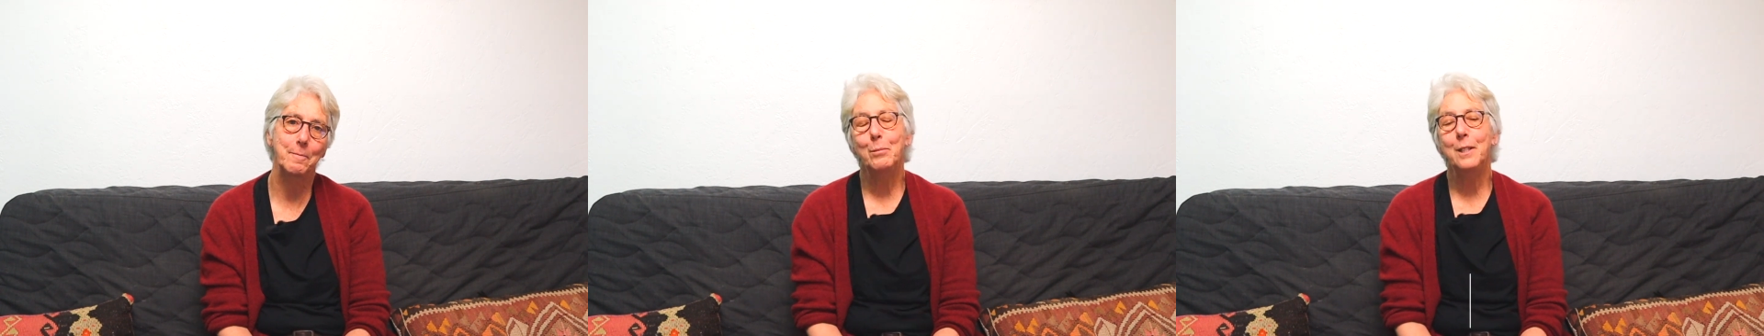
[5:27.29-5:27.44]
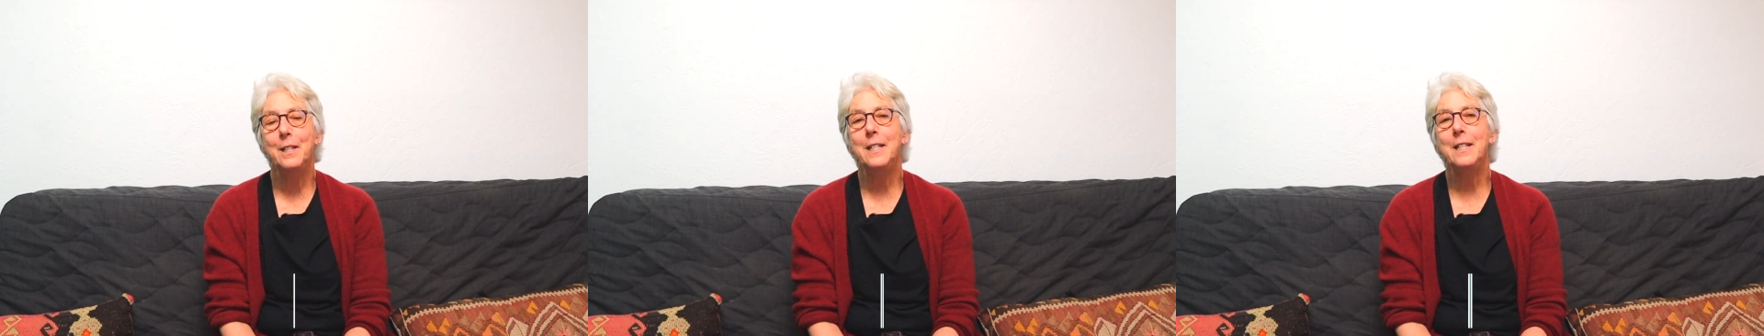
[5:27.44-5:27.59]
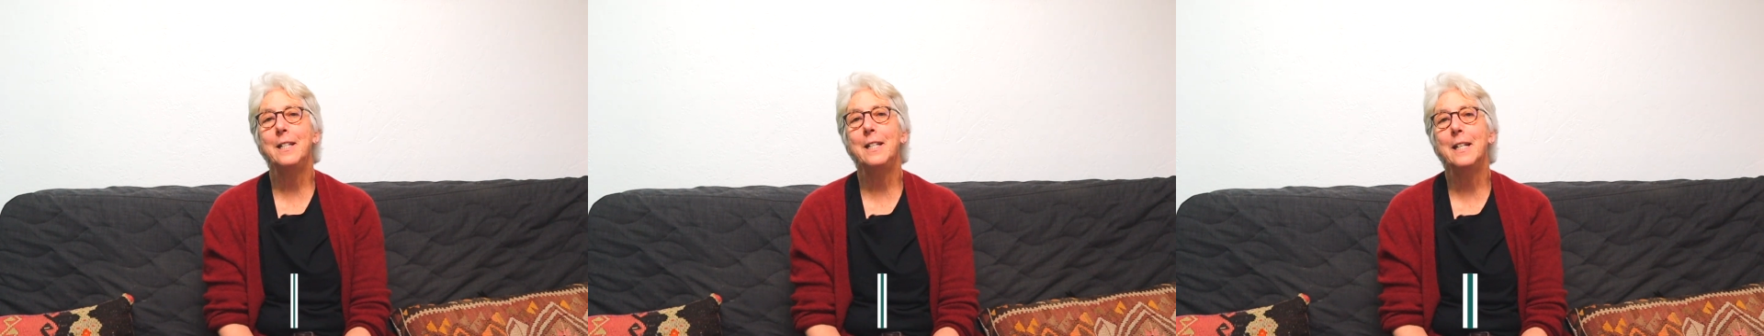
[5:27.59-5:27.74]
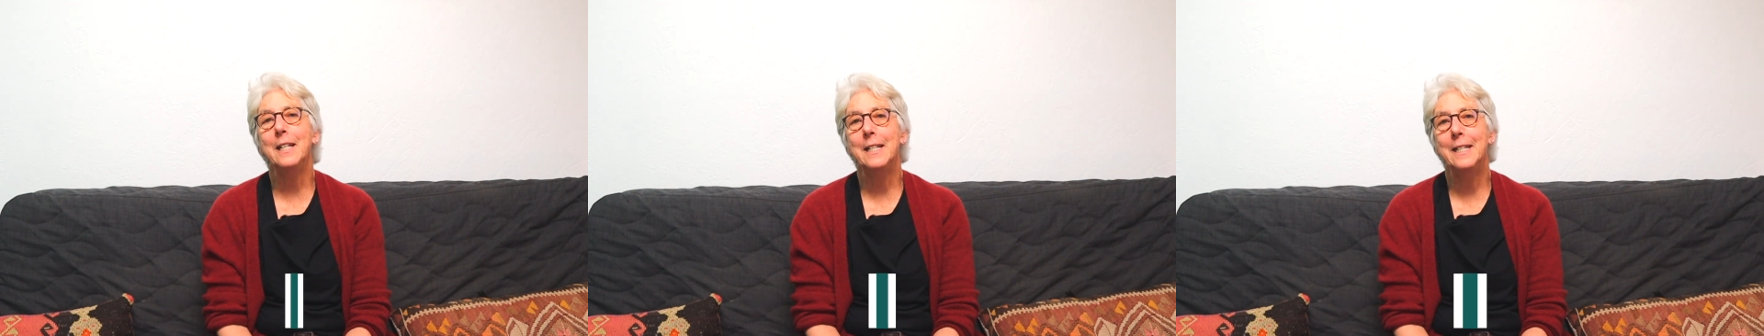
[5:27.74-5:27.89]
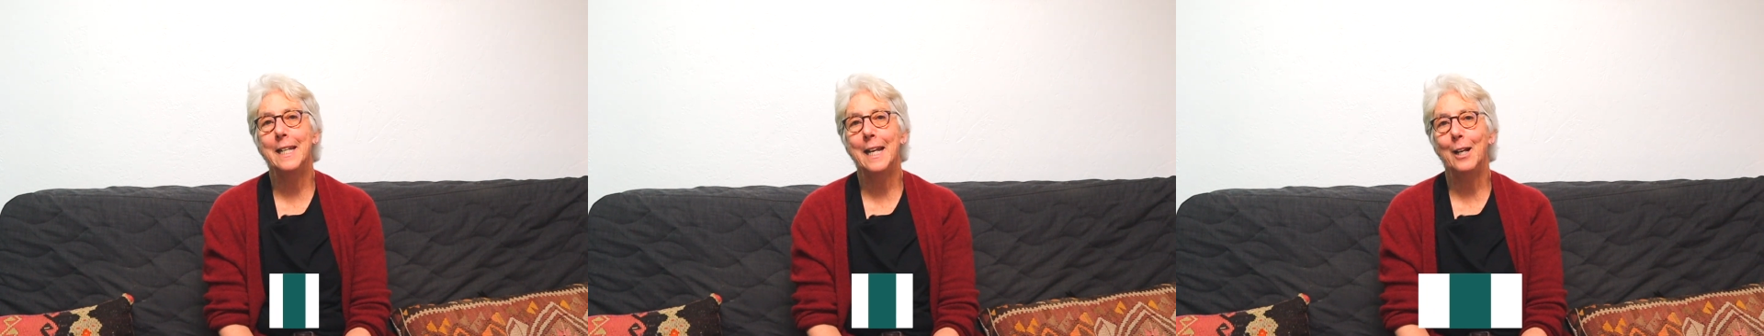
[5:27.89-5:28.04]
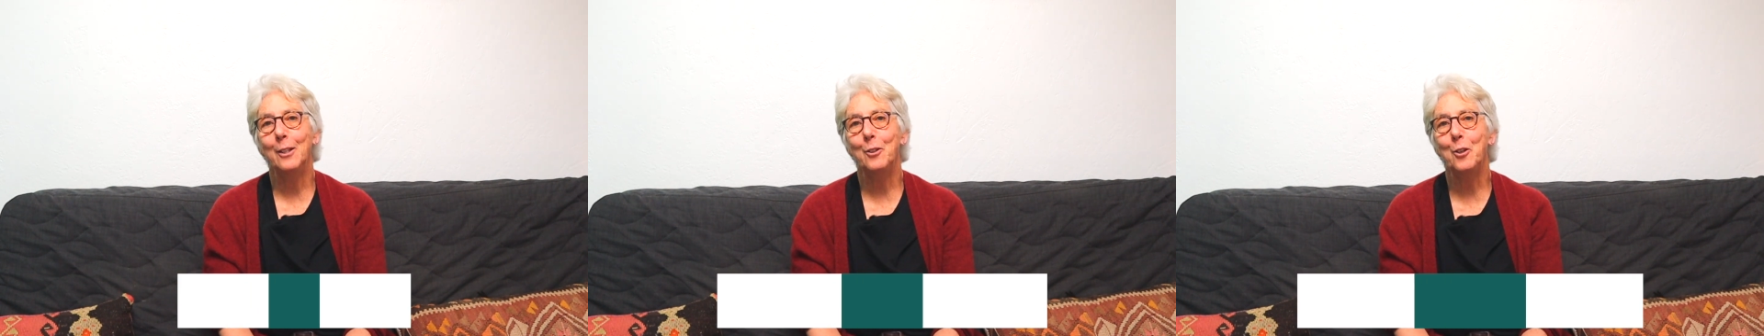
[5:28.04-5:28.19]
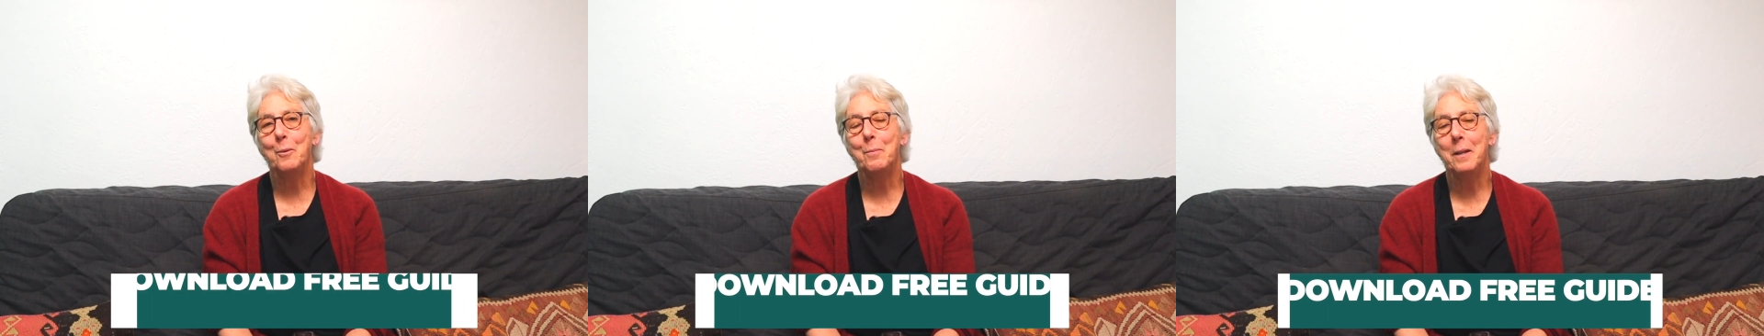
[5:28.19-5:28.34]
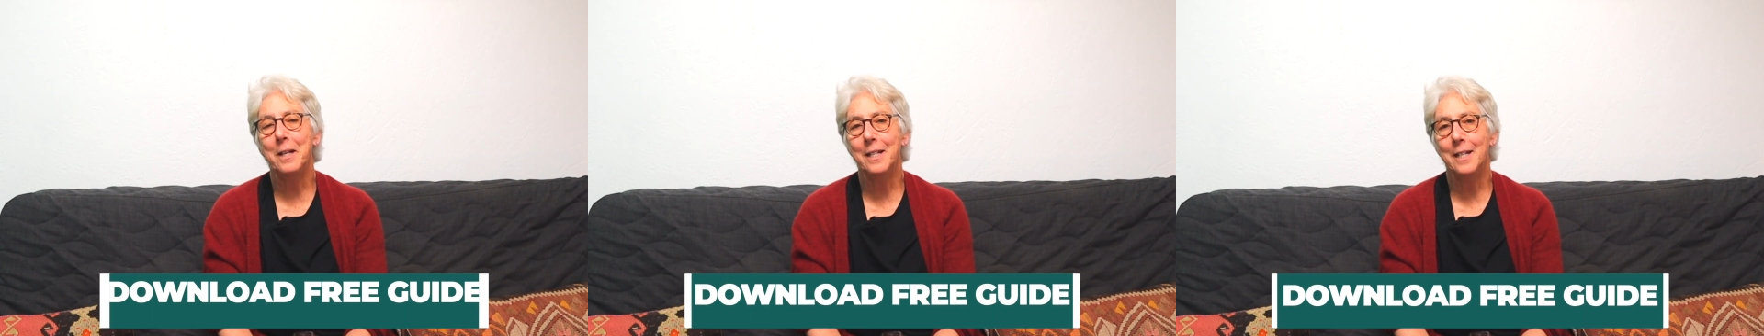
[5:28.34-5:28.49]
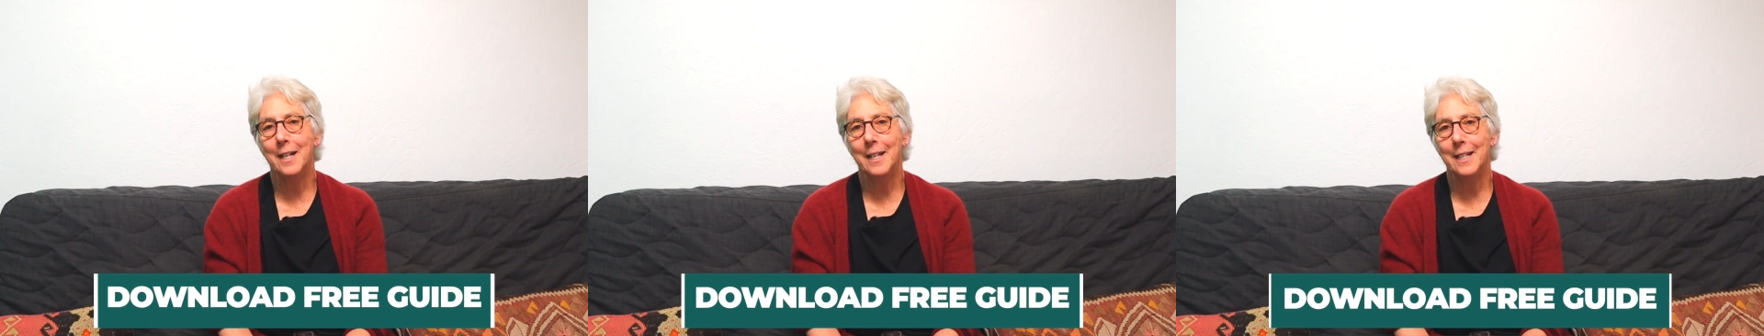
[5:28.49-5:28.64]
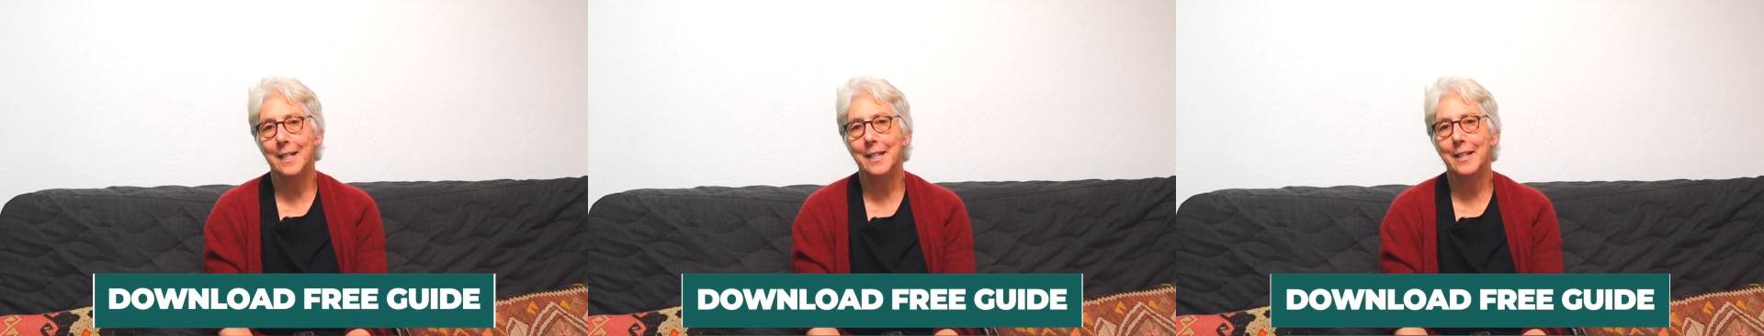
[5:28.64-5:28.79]
Please download my
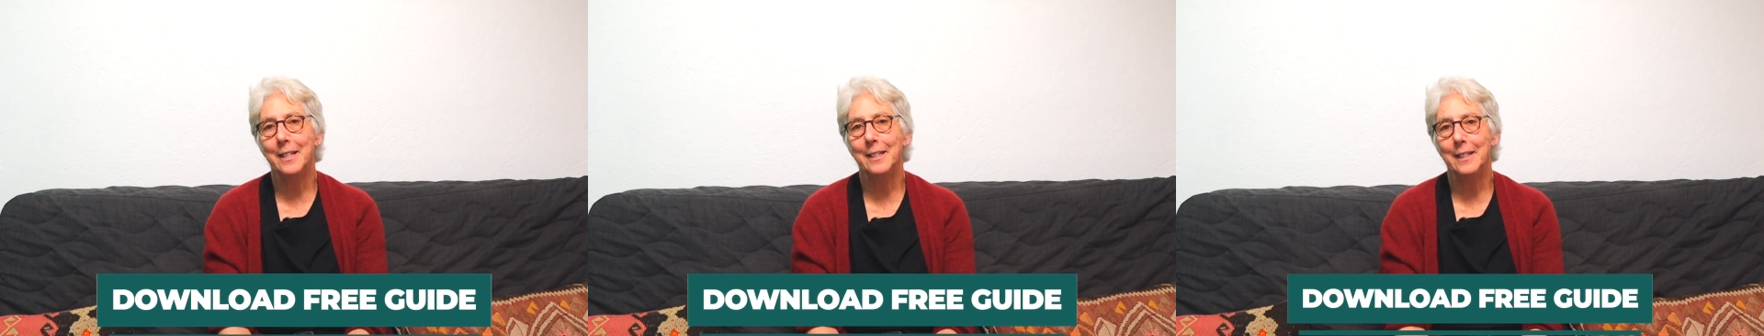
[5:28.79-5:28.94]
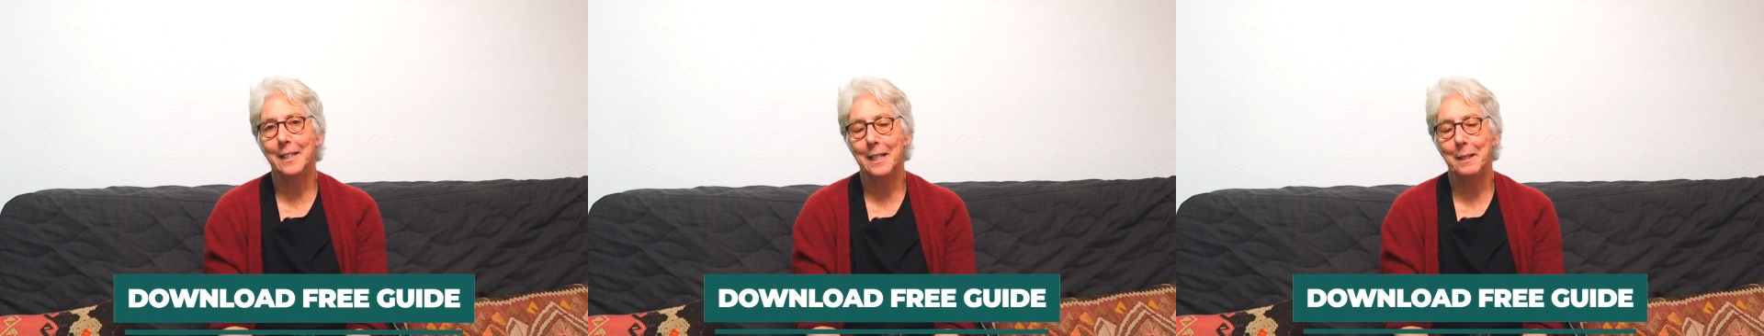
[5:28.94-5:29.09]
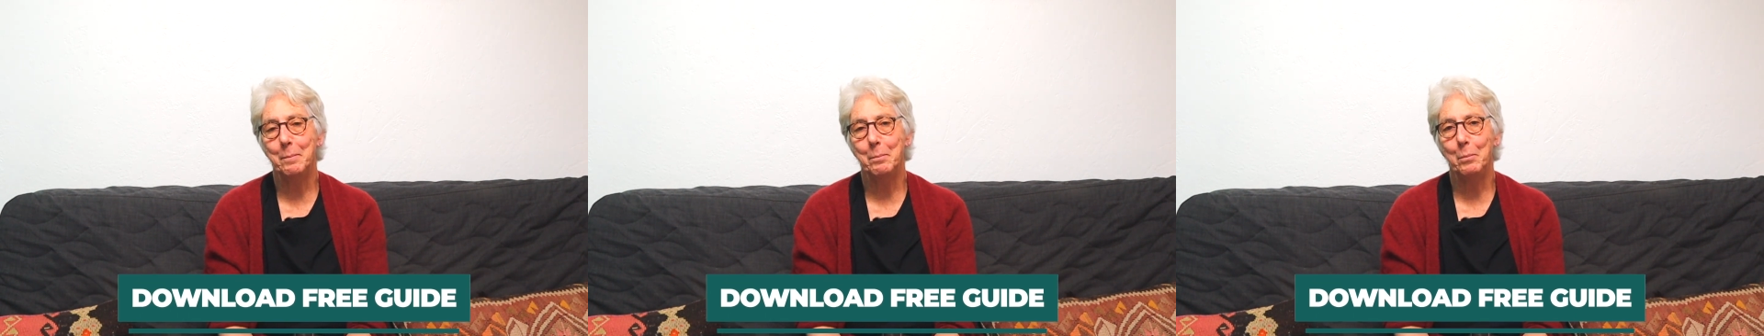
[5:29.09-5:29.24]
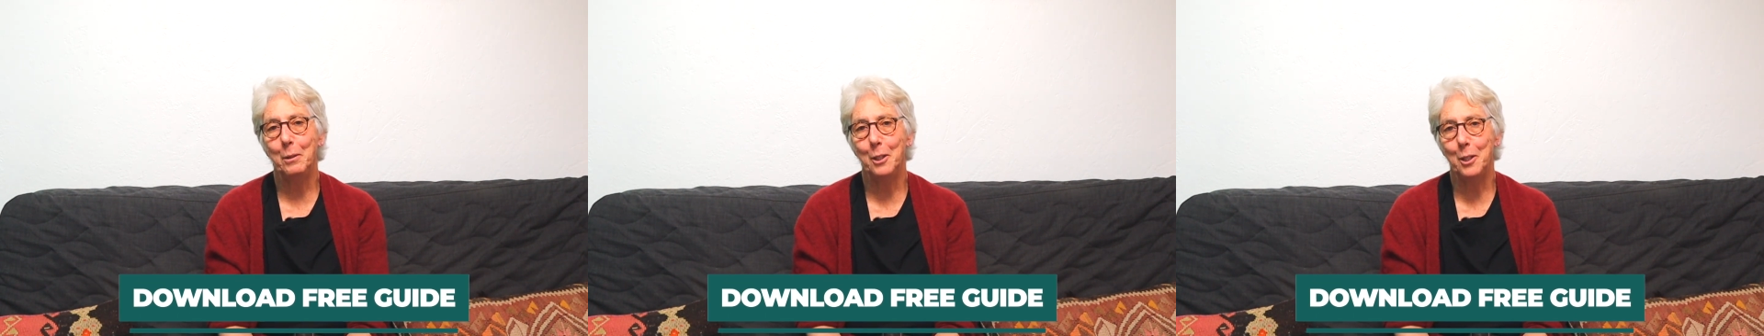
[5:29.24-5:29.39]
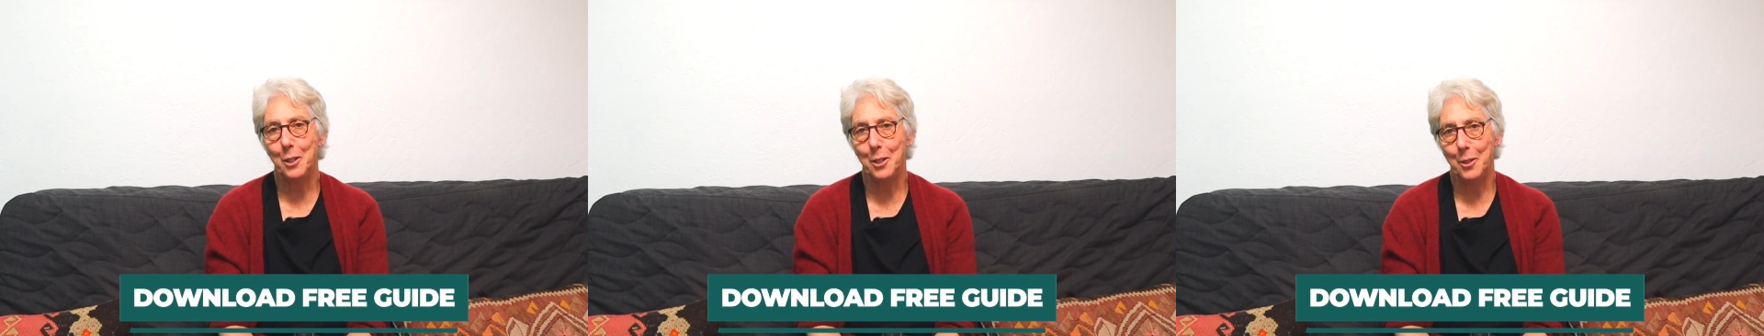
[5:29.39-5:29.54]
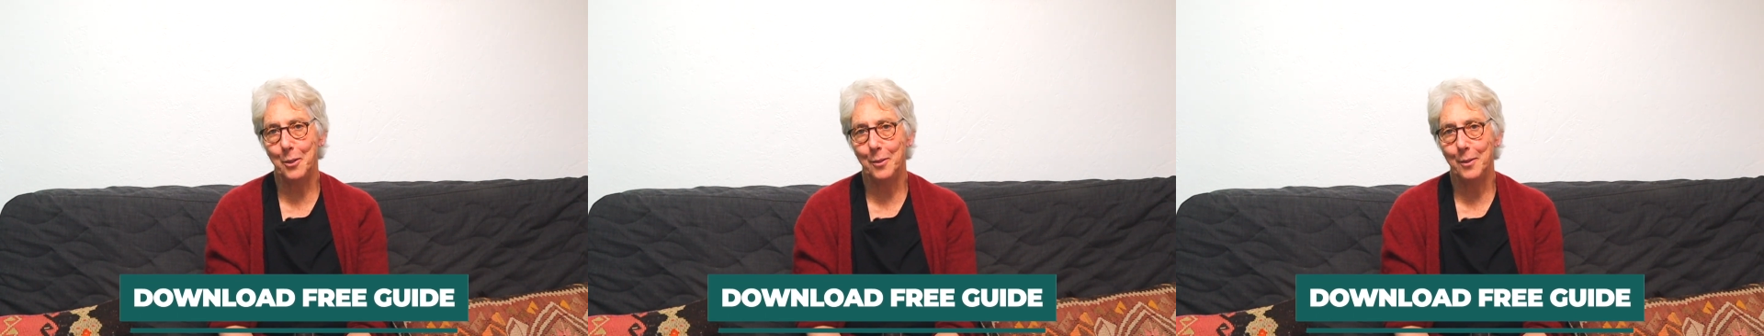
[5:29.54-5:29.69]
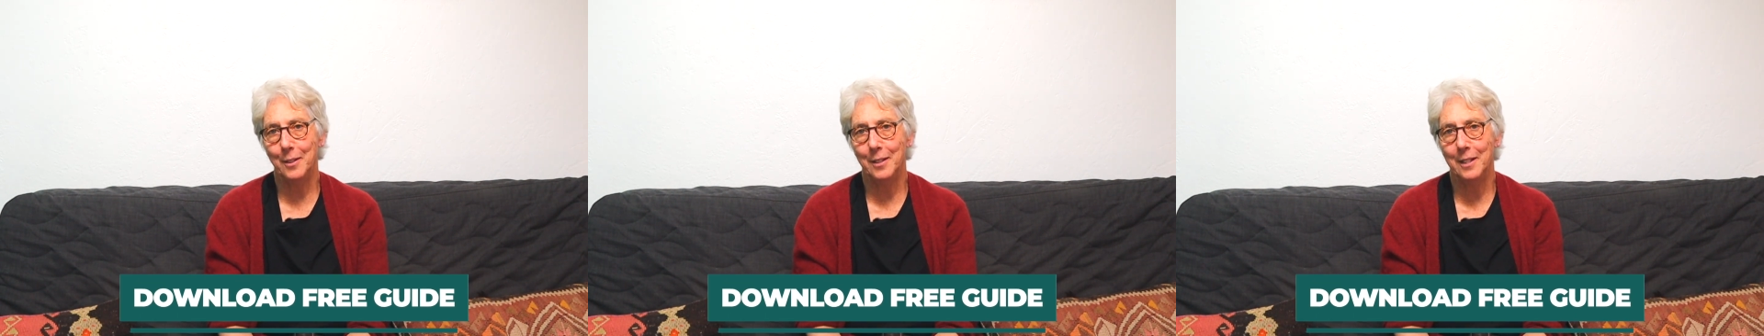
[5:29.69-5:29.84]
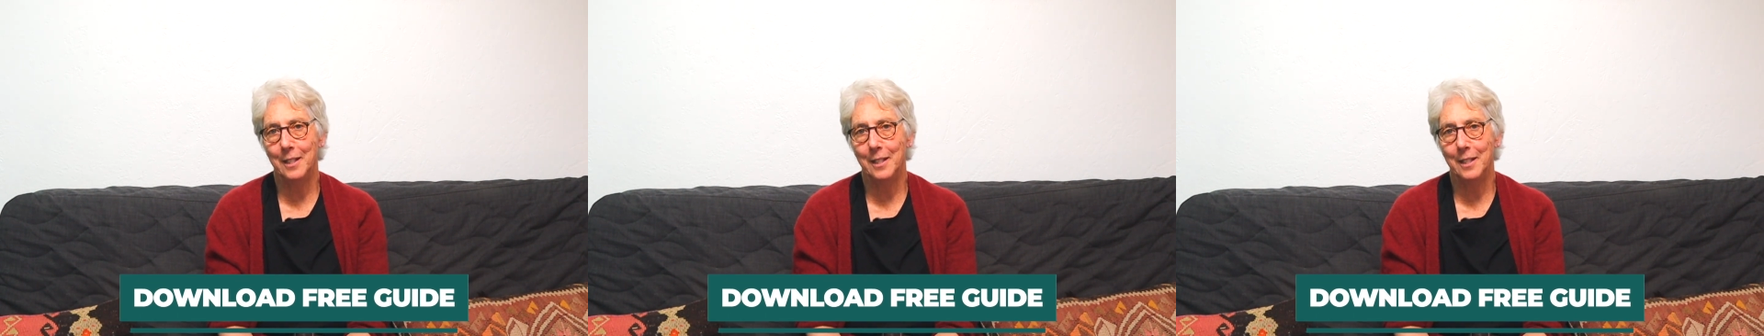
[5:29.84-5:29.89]
guide in the link below